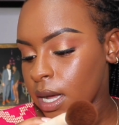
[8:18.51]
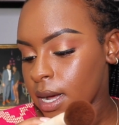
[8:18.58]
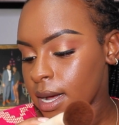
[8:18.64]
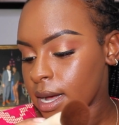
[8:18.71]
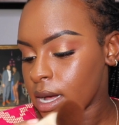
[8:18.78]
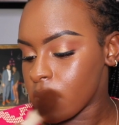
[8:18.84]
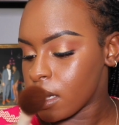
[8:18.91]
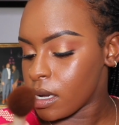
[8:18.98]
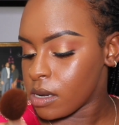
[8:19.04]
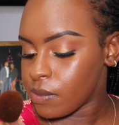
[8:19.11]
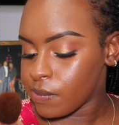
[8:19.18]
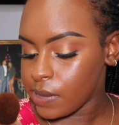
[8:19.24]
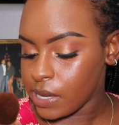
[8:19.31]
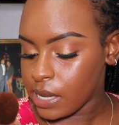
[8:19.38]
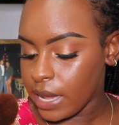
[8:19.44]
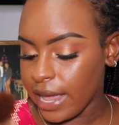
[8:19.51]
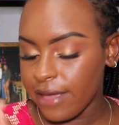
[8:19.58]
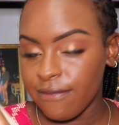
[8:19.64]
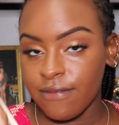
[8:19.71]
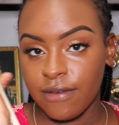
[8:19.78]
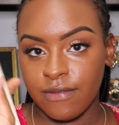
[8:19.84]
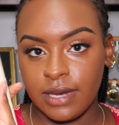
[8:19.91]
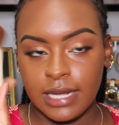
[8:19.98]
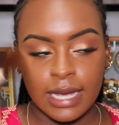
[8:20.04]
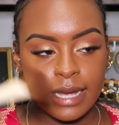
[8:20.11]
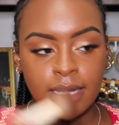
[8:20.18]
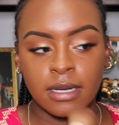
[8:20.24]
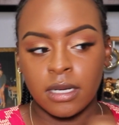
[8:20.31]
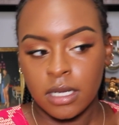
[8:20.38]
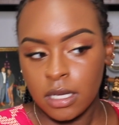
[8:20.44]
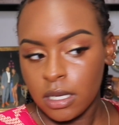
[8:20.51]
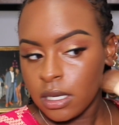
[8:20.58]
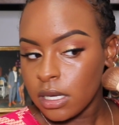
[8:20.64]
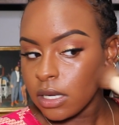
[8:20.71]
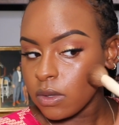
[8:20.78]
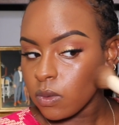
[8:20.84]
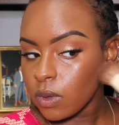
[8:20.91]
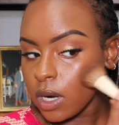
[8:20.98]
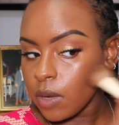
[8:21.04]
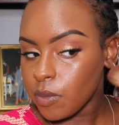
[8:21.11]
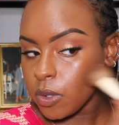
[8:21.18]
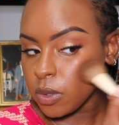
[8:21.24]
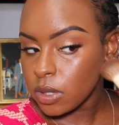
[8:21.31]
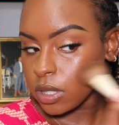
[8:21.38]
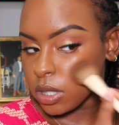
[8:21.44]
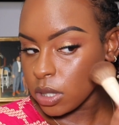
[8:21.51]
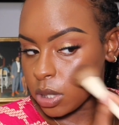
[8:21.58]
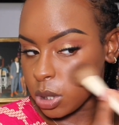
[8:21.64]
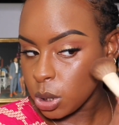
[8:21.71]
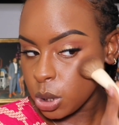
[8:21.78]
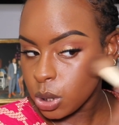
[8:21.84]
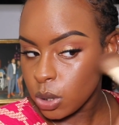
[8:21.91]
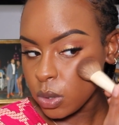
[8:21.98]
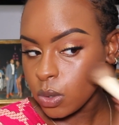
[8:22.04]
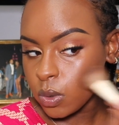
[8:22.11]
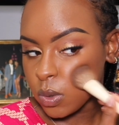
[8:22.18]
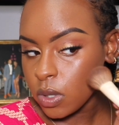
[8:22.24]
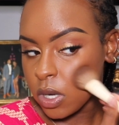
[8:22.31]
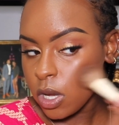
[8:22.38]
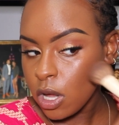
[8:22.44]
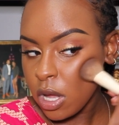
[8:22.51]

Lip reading: A58 is what I'm using to